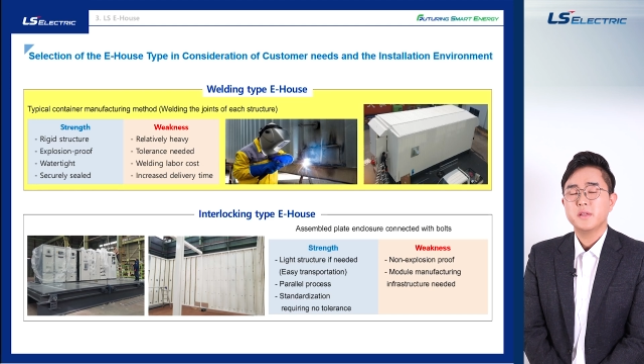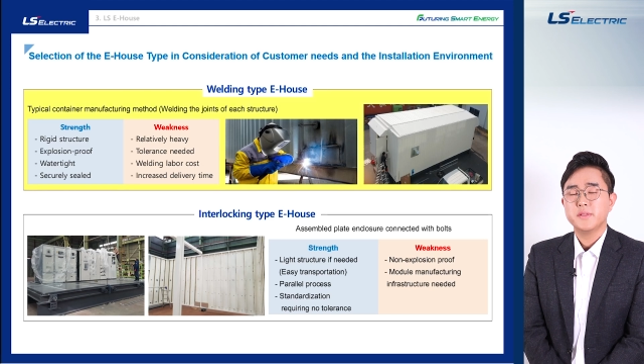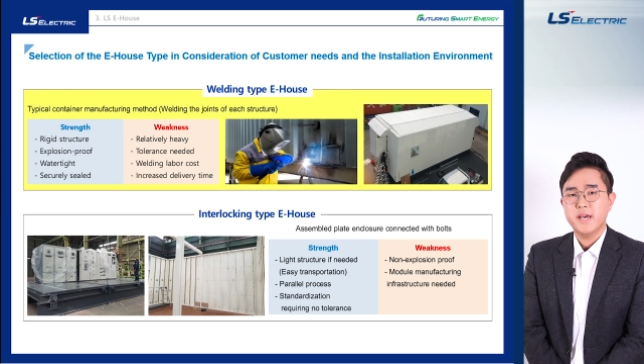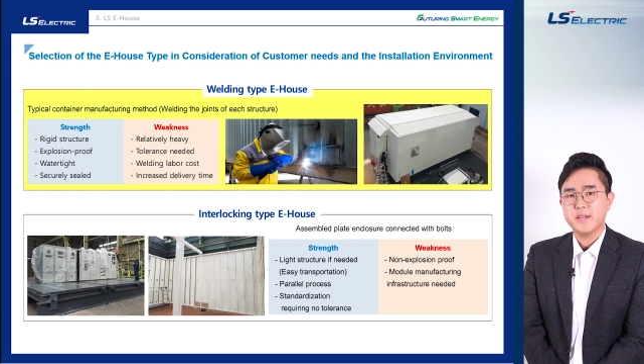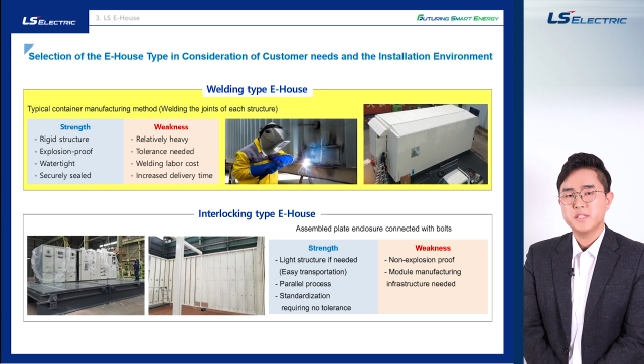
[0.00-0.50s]

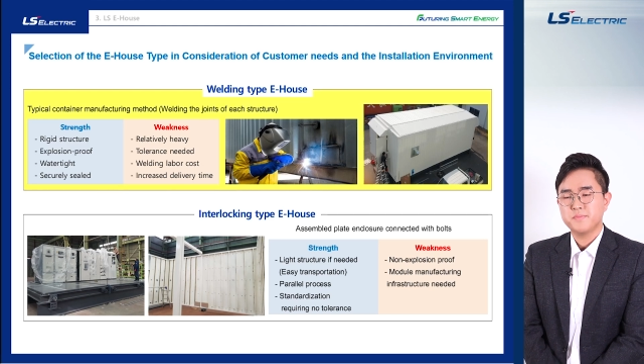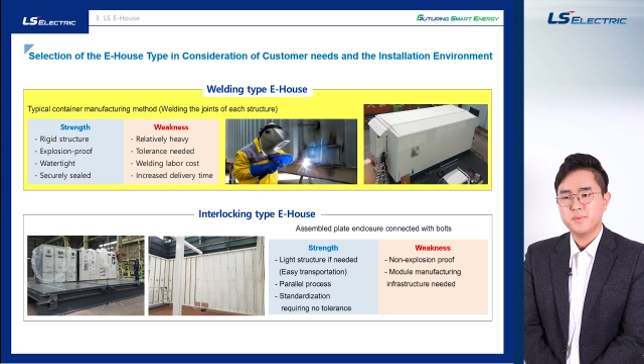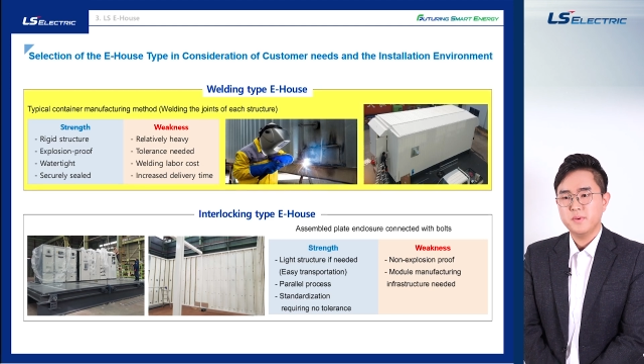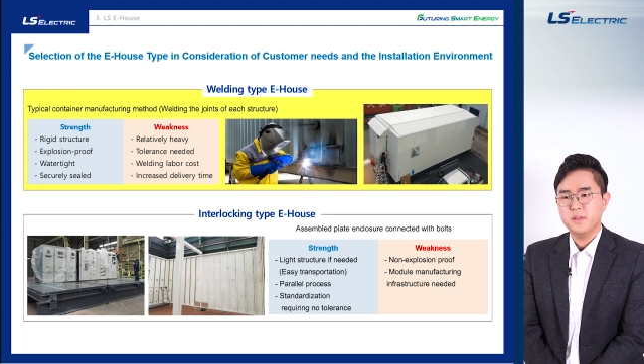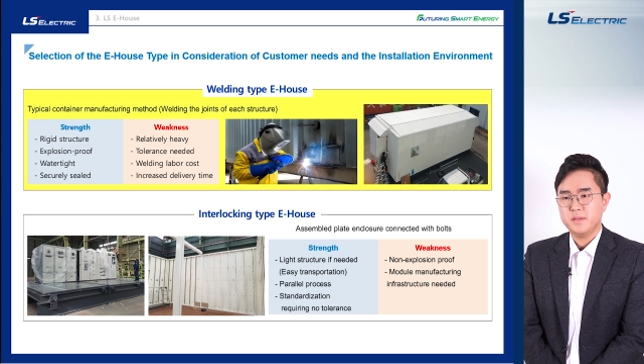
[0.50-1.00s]
that is
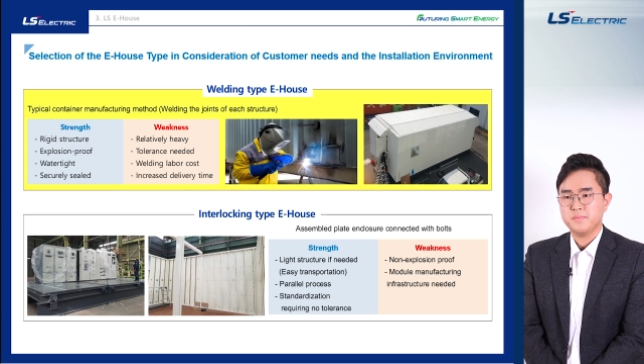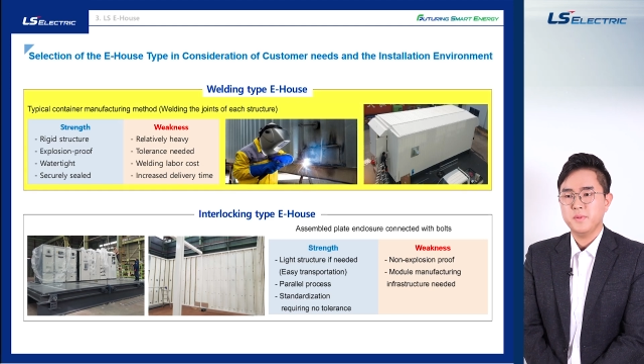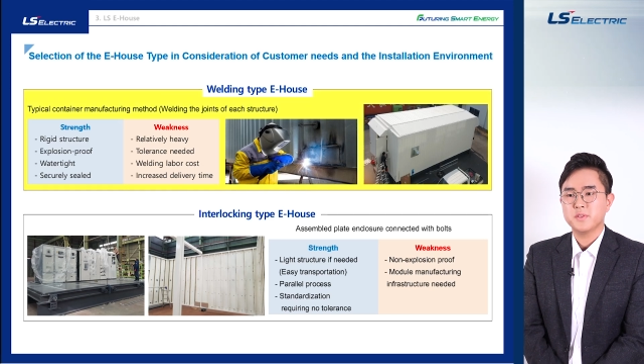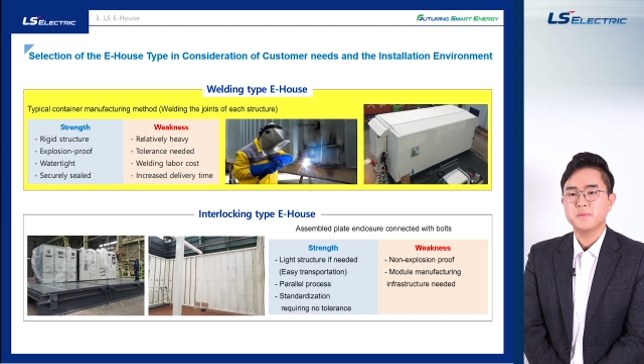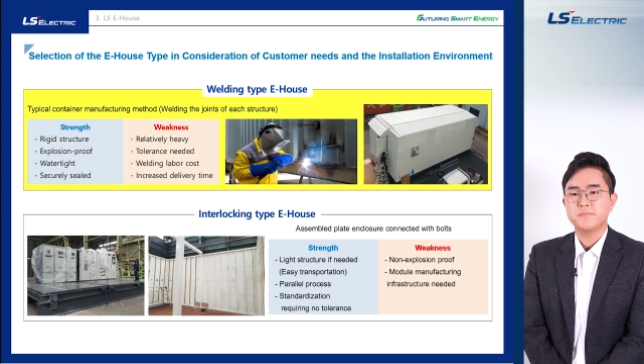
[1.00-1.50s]

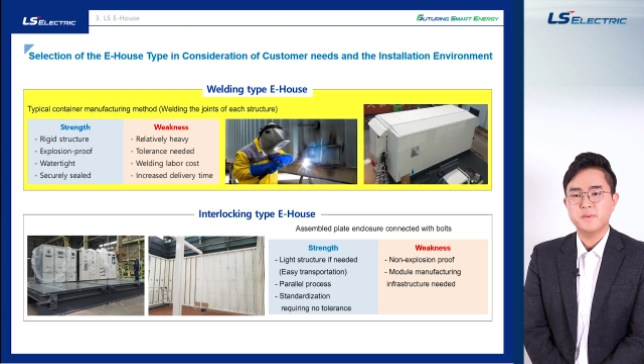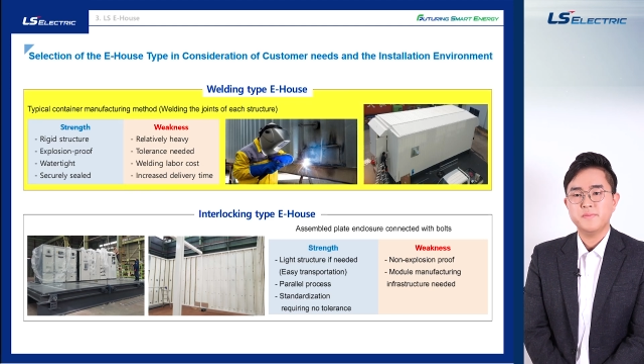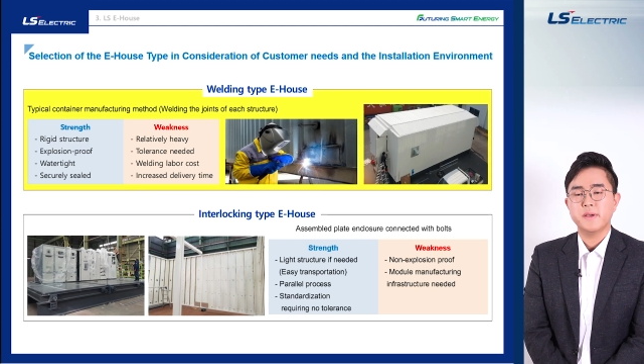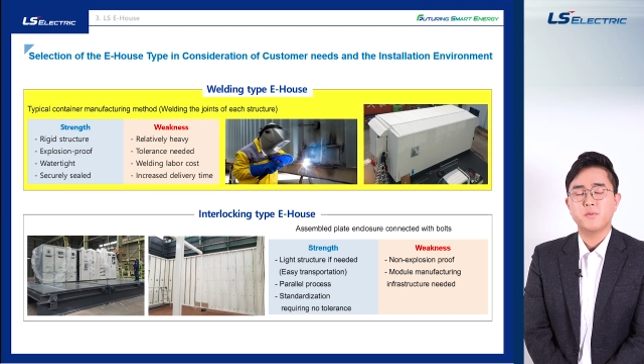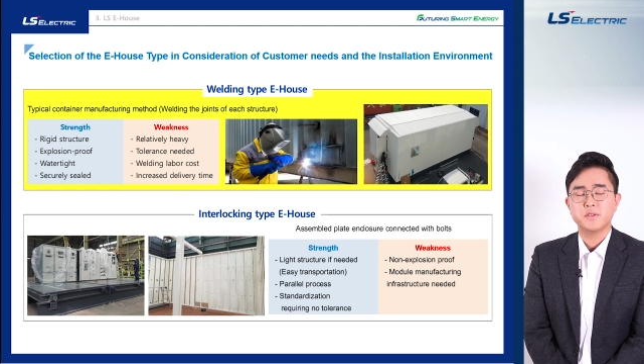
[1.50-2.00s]

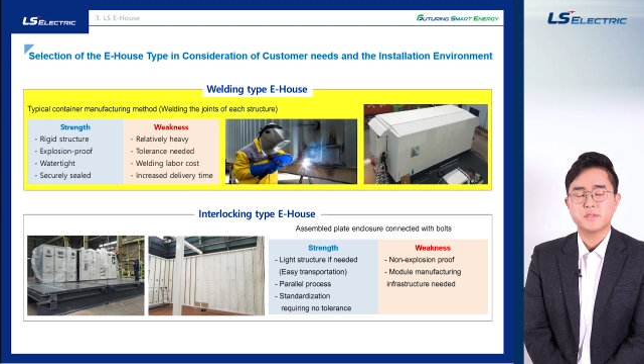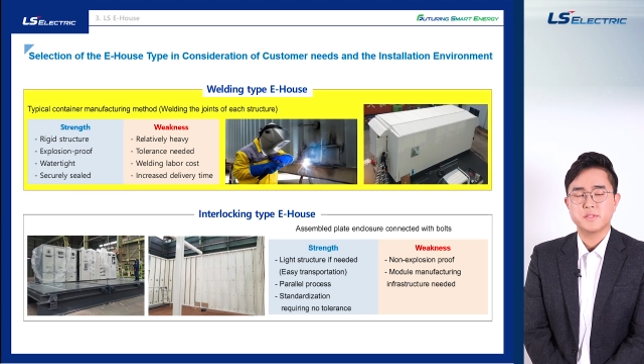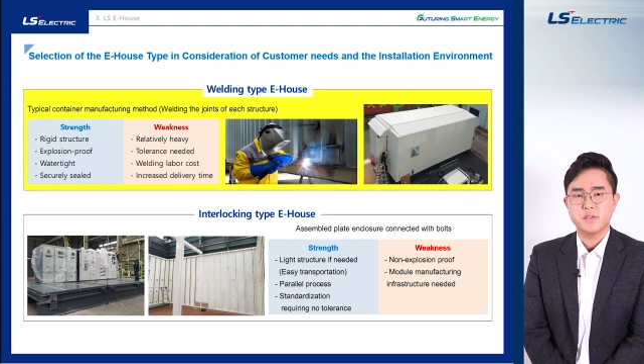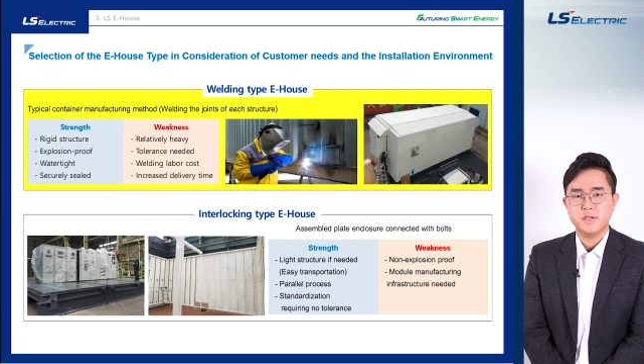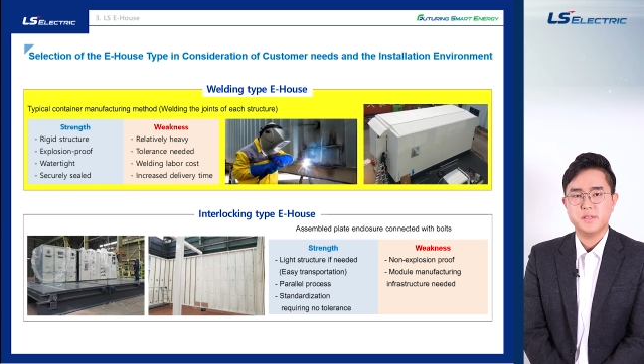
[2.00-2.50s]
explosion-proof and
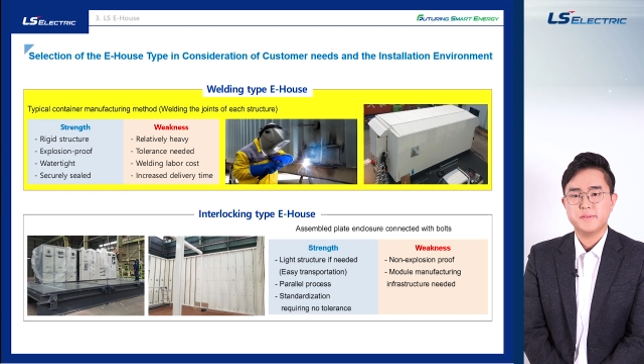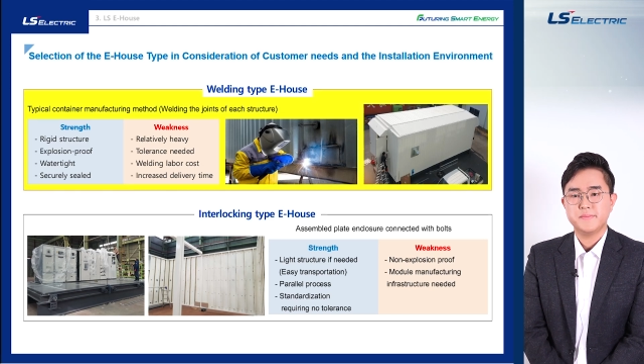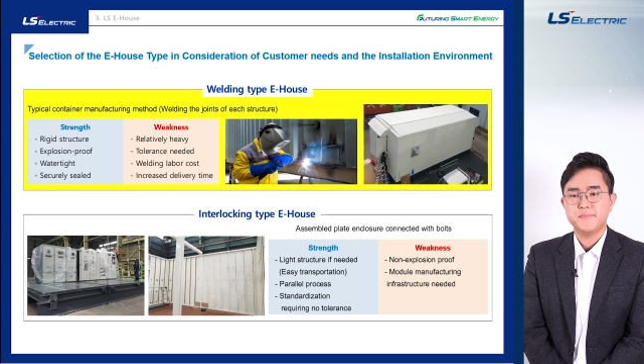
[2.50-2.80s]
watertight.